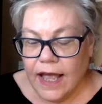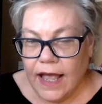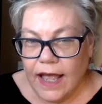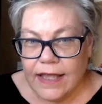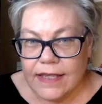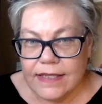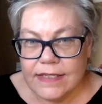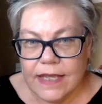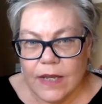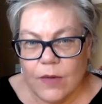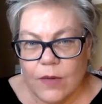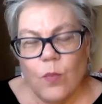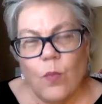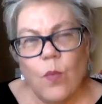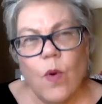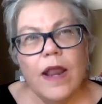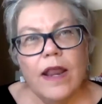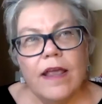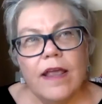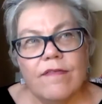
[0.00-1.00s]
said,
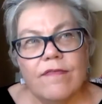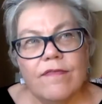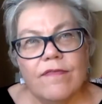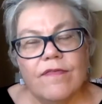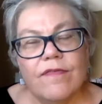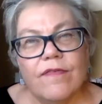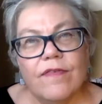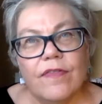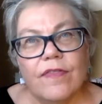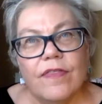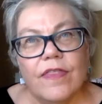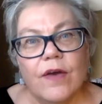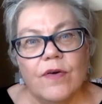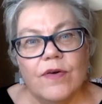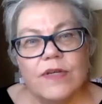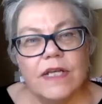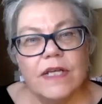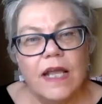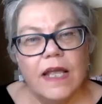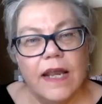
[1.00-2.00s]
what if
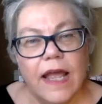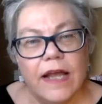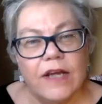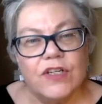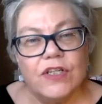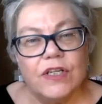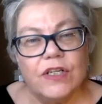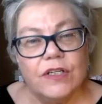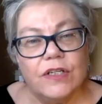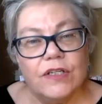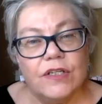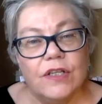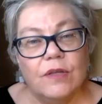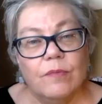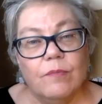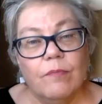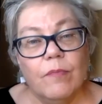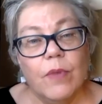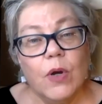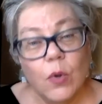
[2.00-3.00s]
there is a connection to
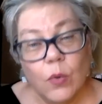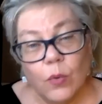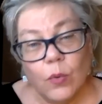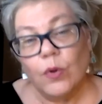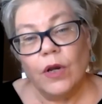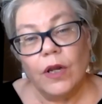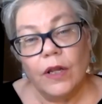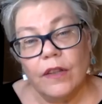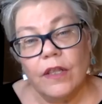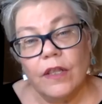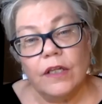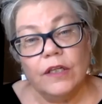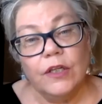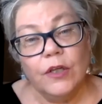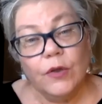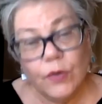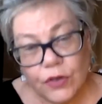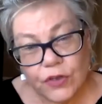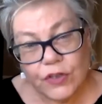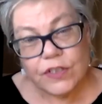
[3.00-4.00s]
the moon, the
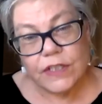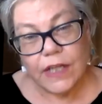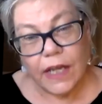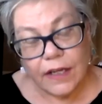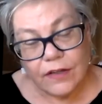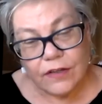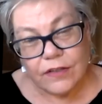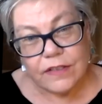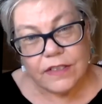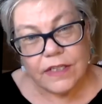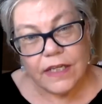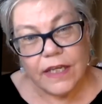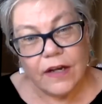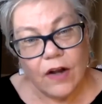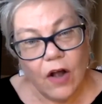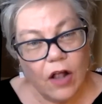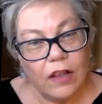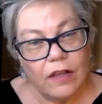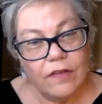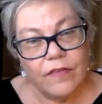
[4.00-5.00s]
lunar cycles
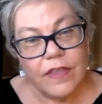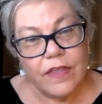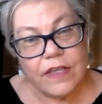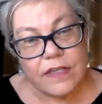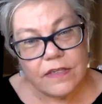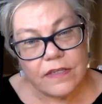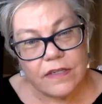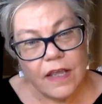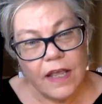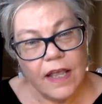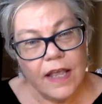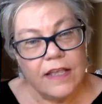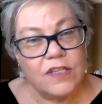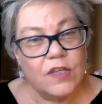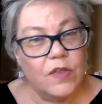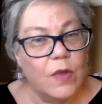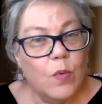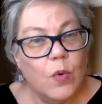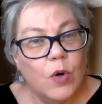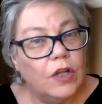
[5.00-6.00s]
in all of this?
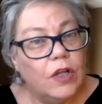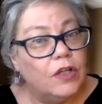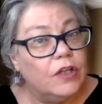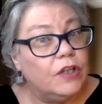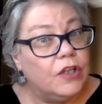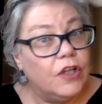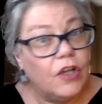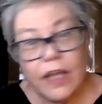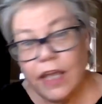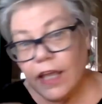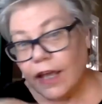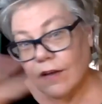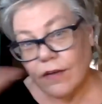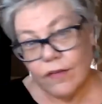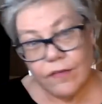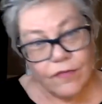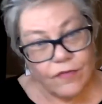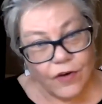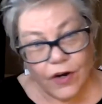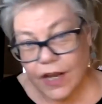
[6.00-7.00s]
So they weren't
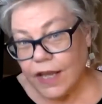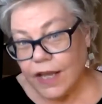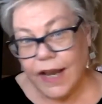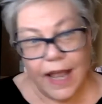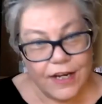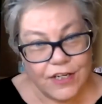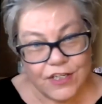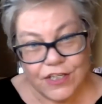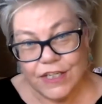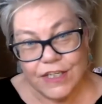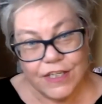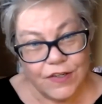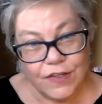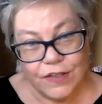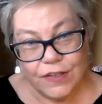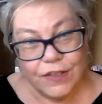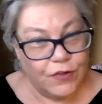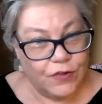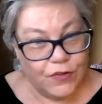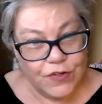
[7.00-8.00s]
looking for a connection to
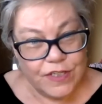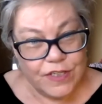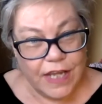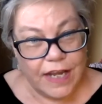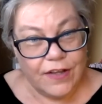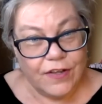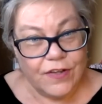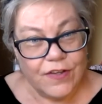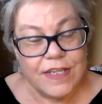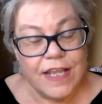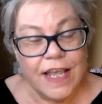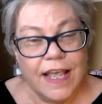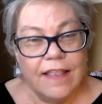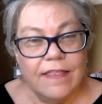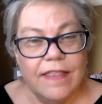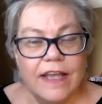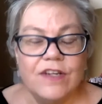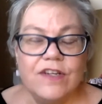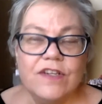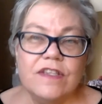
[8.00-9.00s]
lunar cycles.
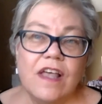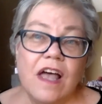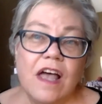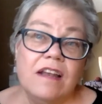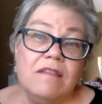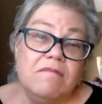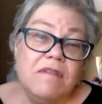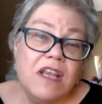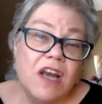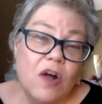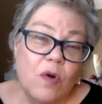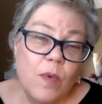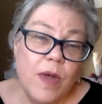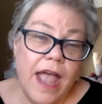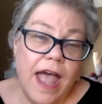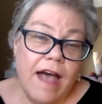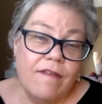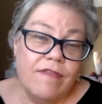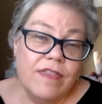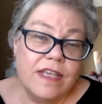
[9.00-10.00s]
They just thought,
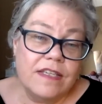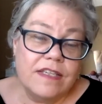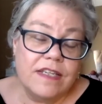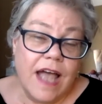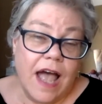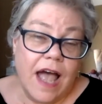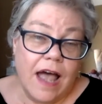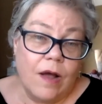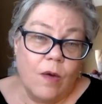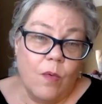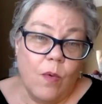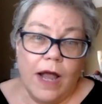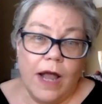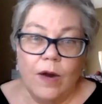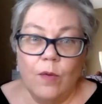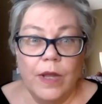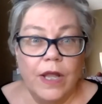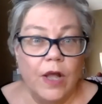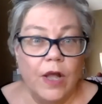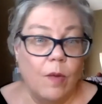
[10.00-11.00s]
we have these data. Why
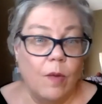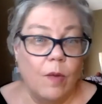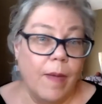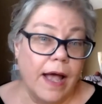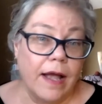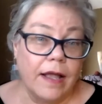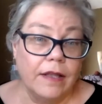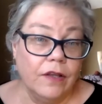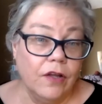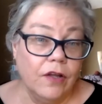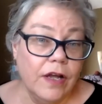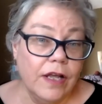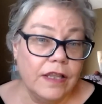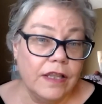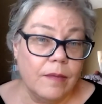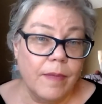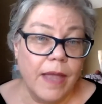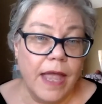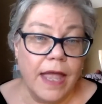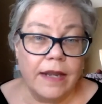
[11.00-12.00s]
don't we go back and look
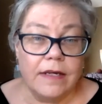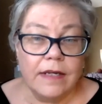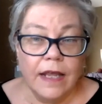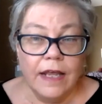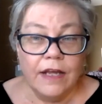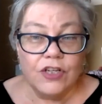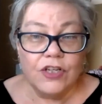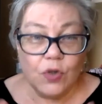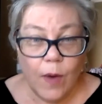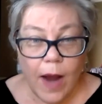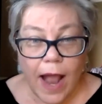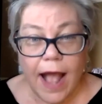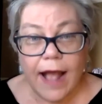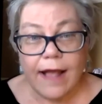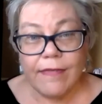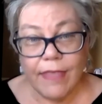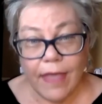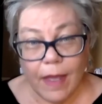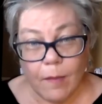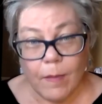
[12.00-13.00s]
at them and
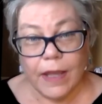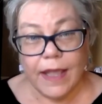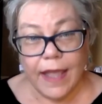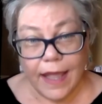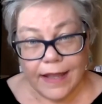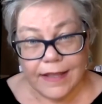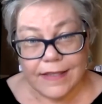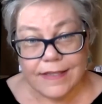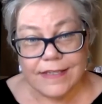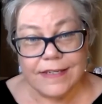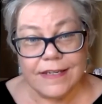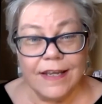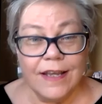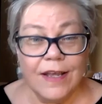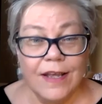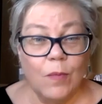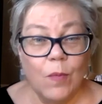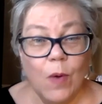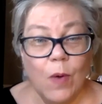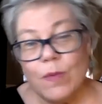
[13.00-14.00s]
track them against
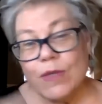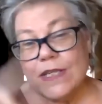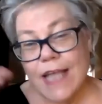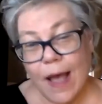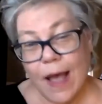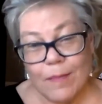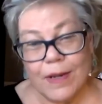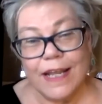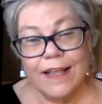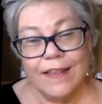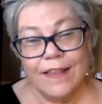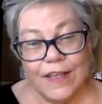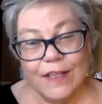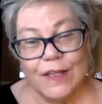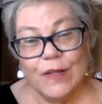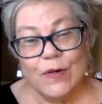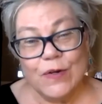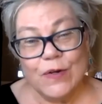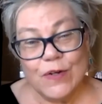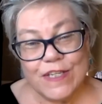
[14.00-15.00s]
what was happening in the
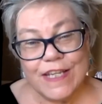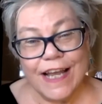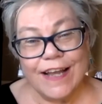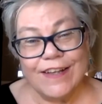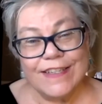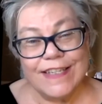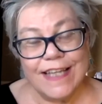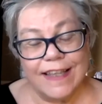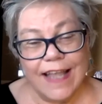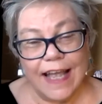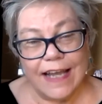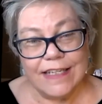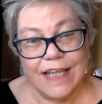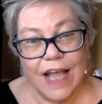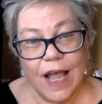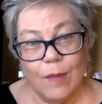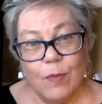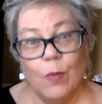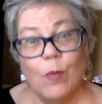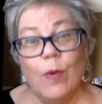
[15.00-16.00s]
lunar cycles at that
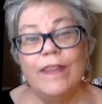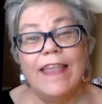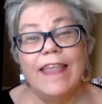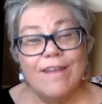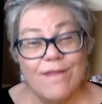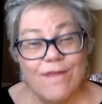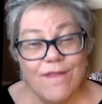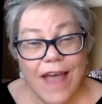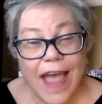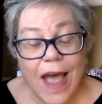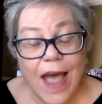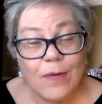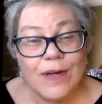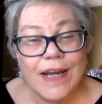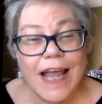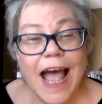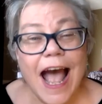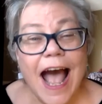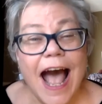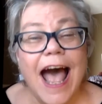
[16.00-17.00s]
time? What they
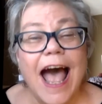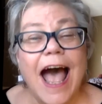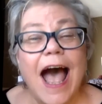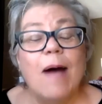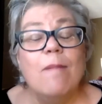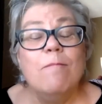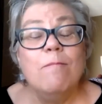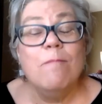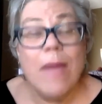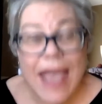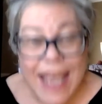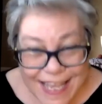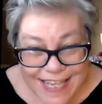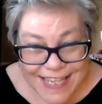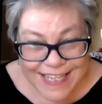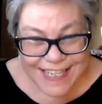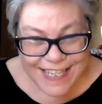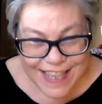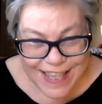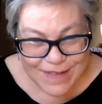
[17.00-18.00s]
found
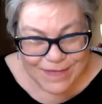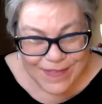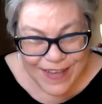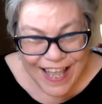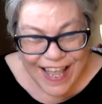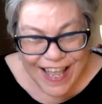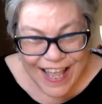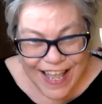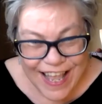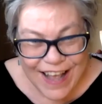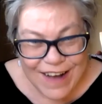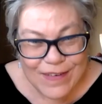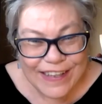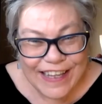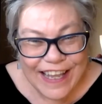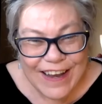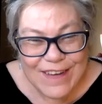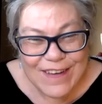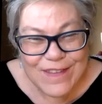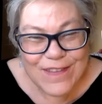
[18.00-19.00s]
amazed them.
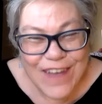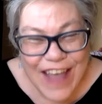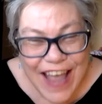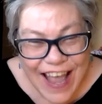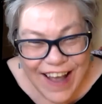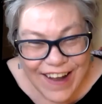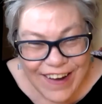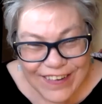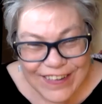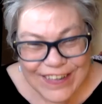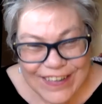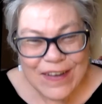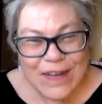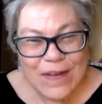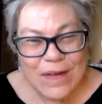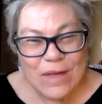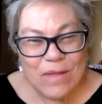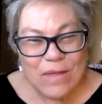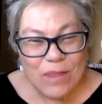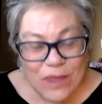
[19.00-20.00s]
What they found
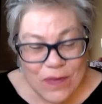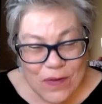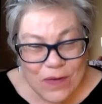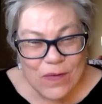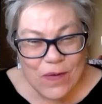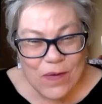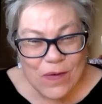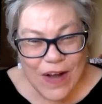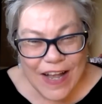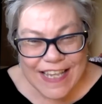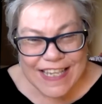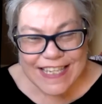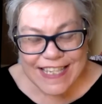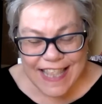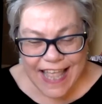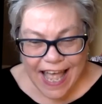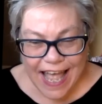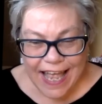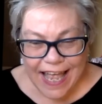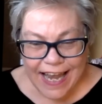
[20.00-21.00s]

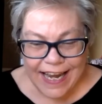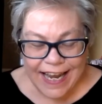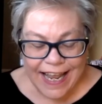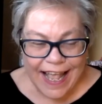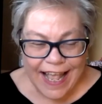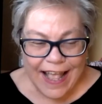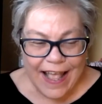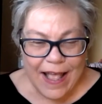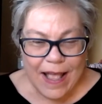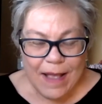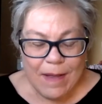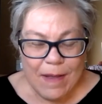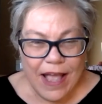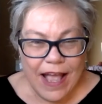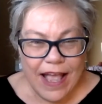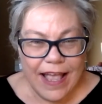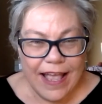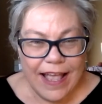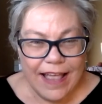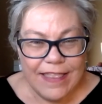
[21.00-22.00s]
was that
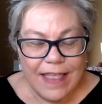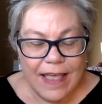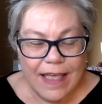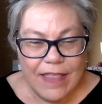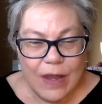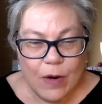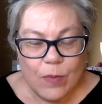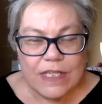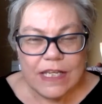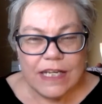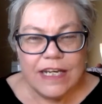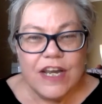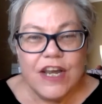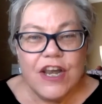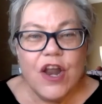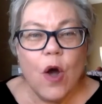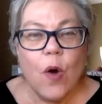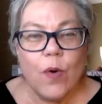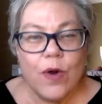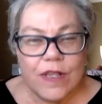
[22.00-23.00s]
there was a
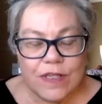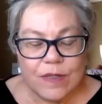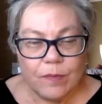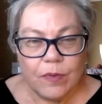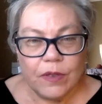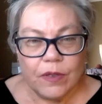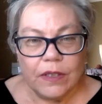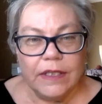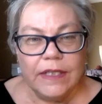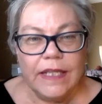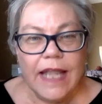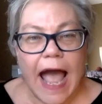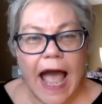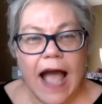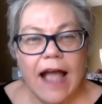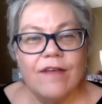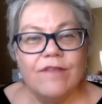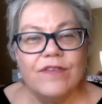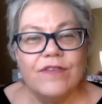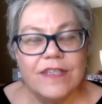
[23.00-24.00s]
noticeable
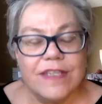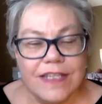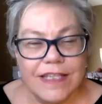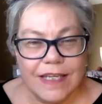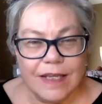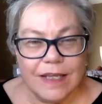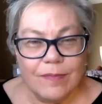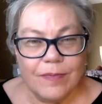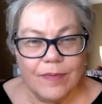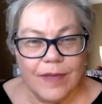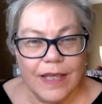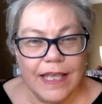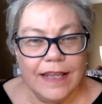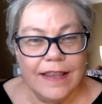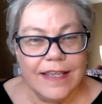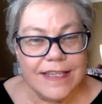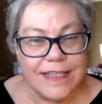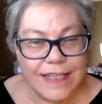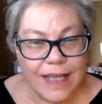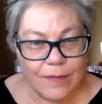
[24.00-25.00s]
lack of sleep in
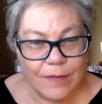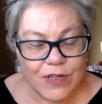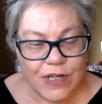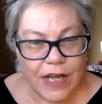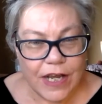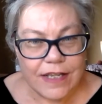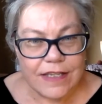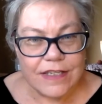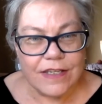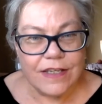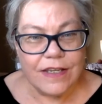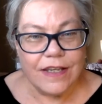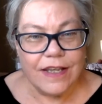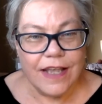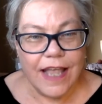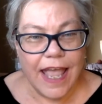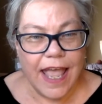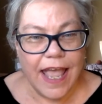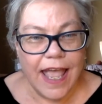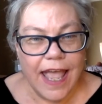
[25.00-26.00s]
the subjects,
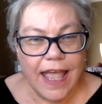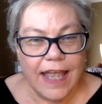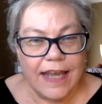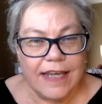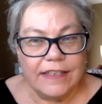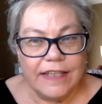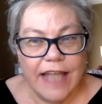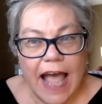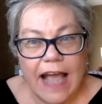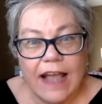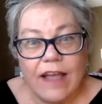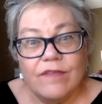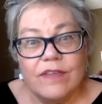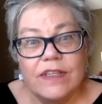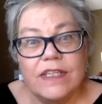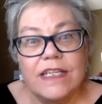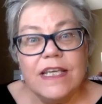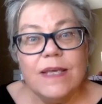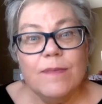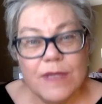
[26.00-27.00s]
and lack
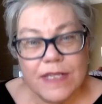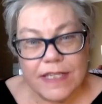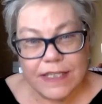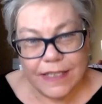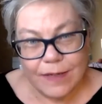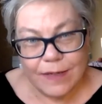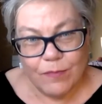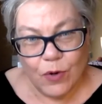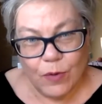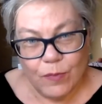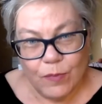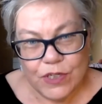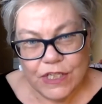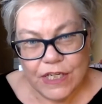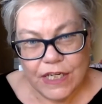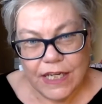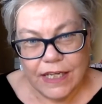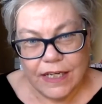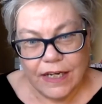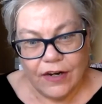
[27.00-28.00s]
of deep sleep, more
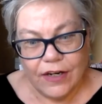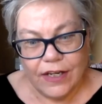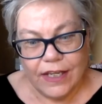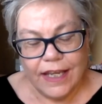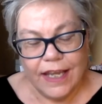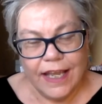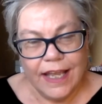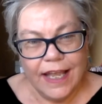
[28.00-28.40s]
particularly,